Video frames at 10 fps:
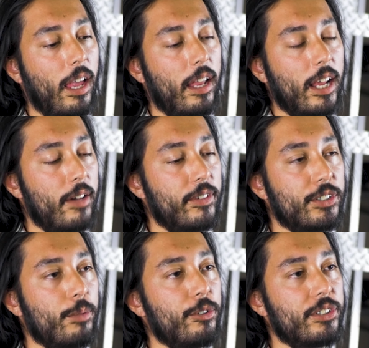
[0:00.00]
And having
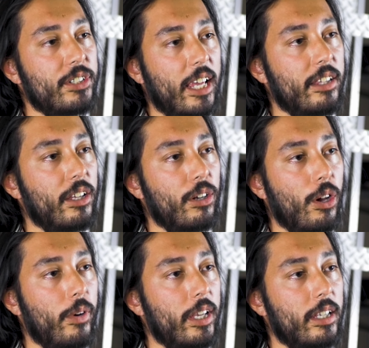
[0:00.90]
someone stand there
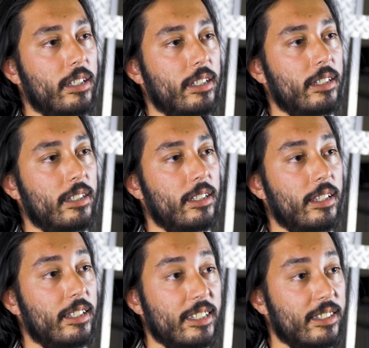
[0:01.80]
going,
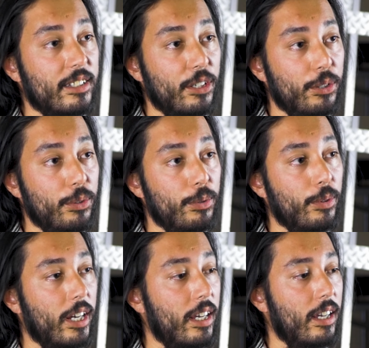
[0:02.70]
This isn't you,
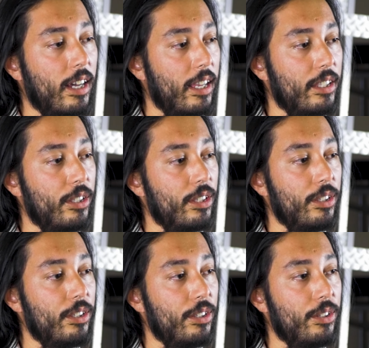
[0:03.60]

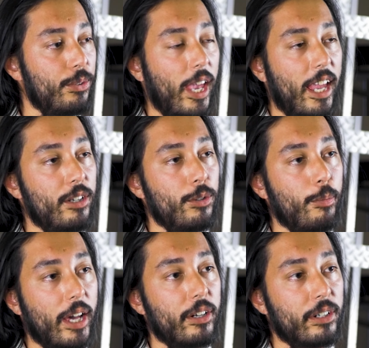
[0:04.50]
you can do
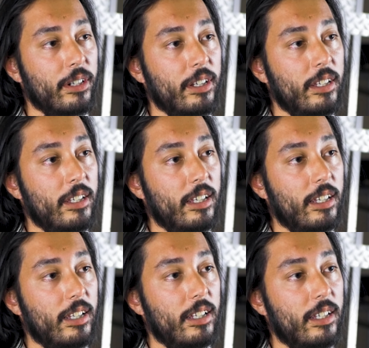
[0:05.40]
better,
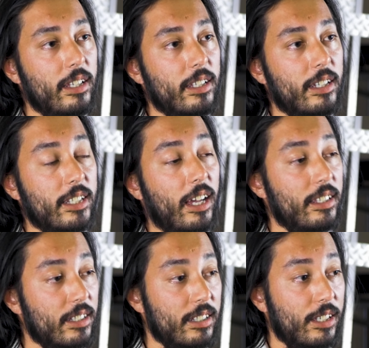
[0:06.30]
because
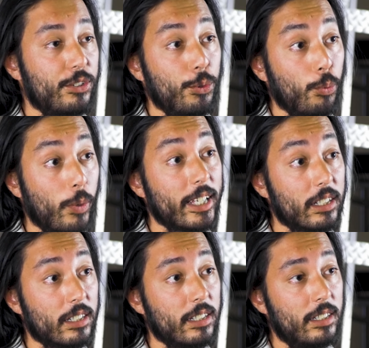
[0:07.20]
because you
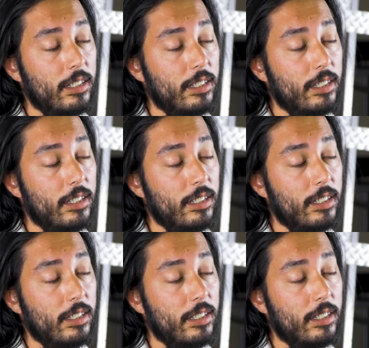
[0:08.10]
will.